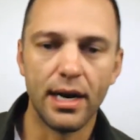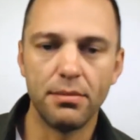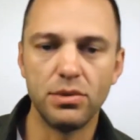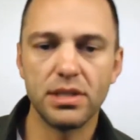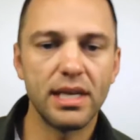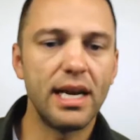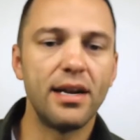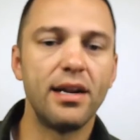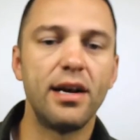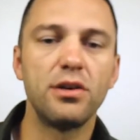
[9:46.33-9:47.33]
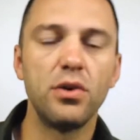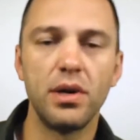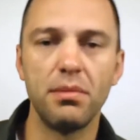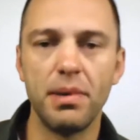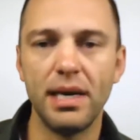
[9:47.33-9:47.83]
just like on an
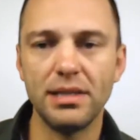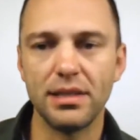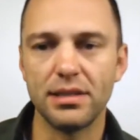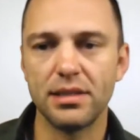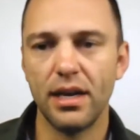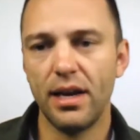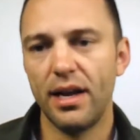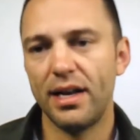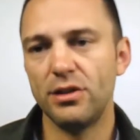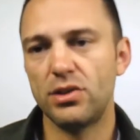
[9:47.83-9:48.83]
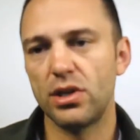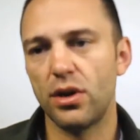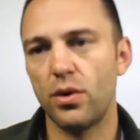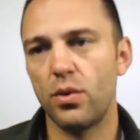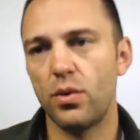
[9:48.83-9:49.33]
ongoing basis. And
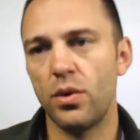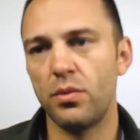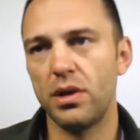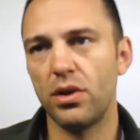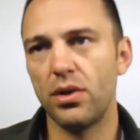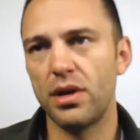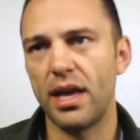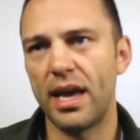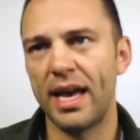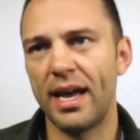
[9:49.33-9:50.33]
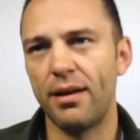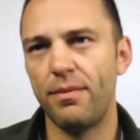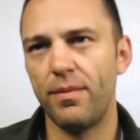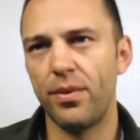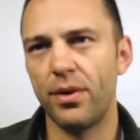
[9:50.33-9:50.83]
so when we look at
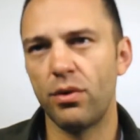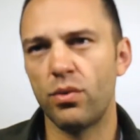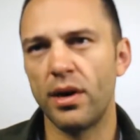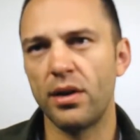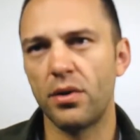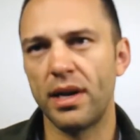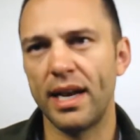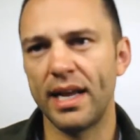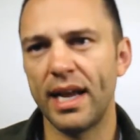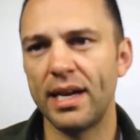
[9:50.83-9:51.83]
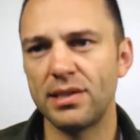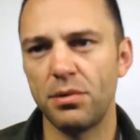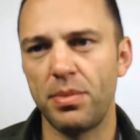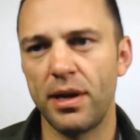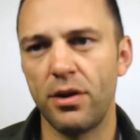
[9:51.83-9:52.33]
running an organic
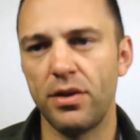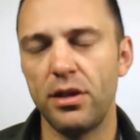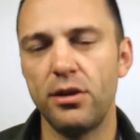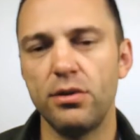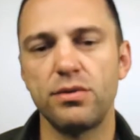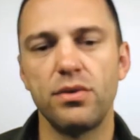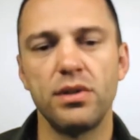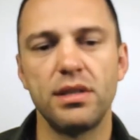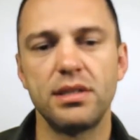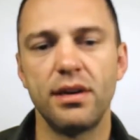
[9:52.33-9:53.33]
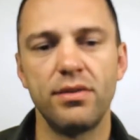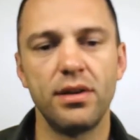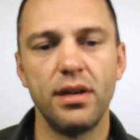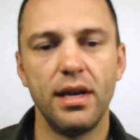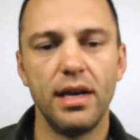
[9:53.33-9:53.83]
acid panel, the usefulness of it
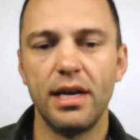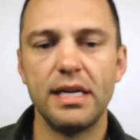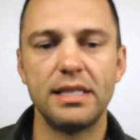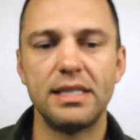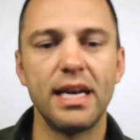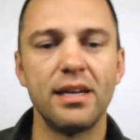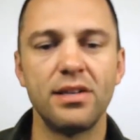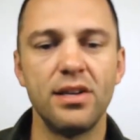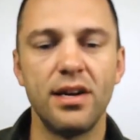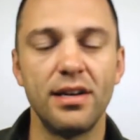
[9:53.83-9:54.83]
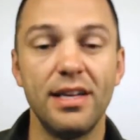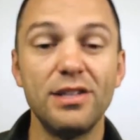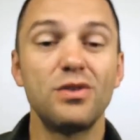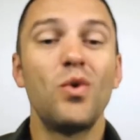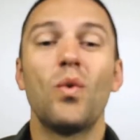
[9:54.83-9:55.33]
is second to none.
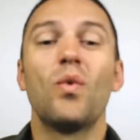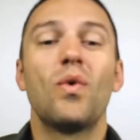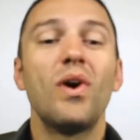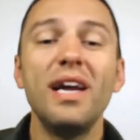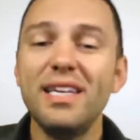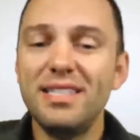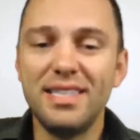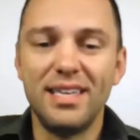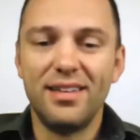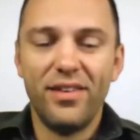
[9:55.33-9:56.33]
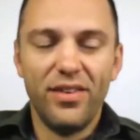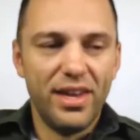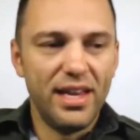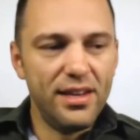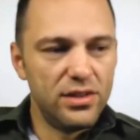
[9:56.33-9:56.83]
It's crazy.
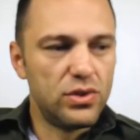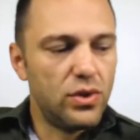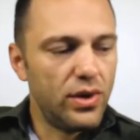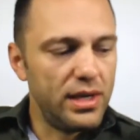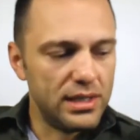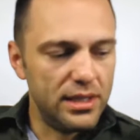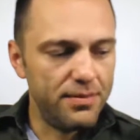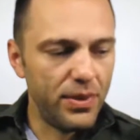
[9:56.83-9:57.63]
It is crazy.